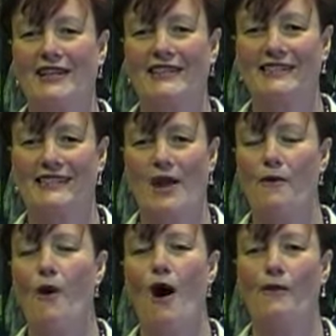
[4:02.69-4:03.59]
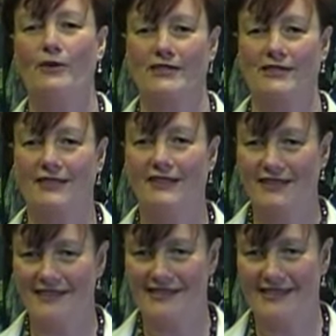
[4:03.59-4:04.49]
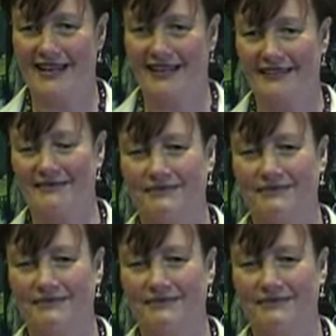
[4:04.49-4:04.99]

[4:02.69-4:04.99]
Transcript: understand why I wasn't selling.